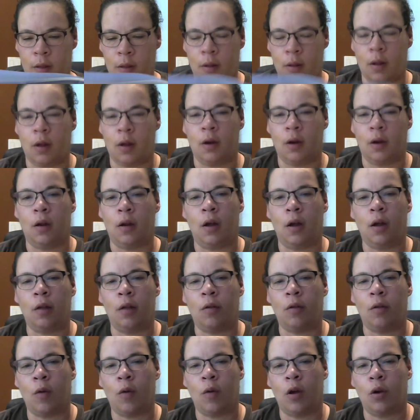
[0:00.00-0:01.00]
not a
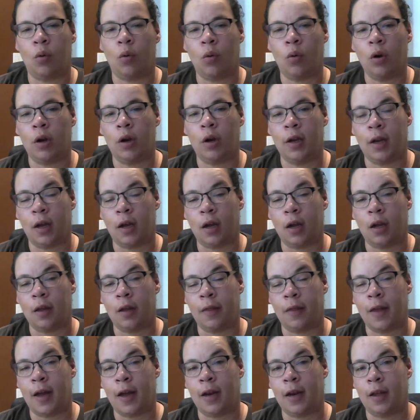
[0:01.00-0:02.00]
swan or a duck.
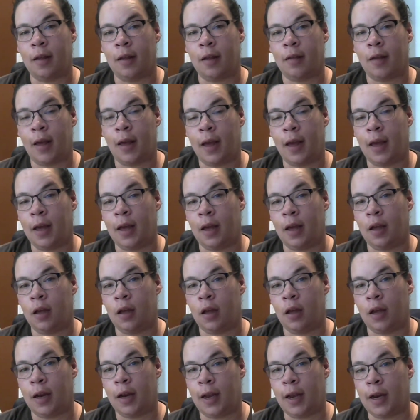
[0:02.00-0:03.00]
That is a
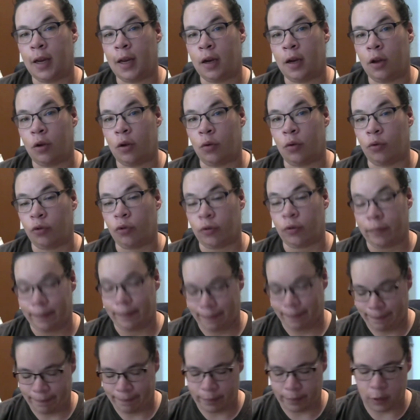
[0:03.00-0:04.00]
Canadian goose.
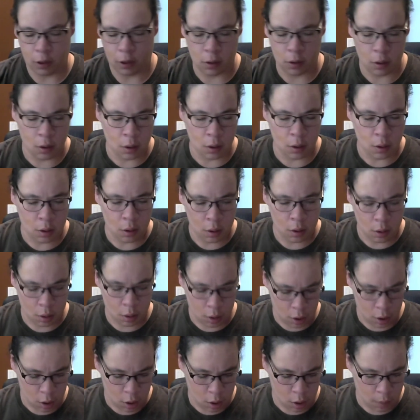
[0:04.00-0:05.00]

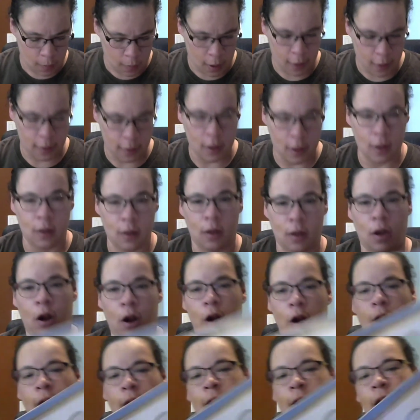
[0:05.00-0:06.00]
And then the
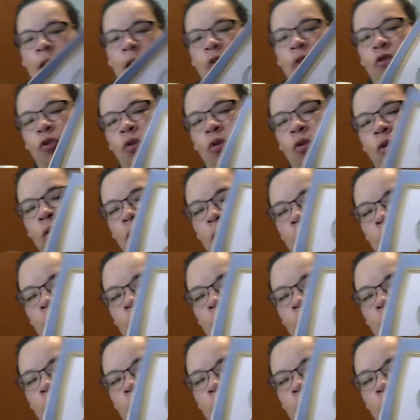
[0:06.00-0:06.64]
Guardian Angel,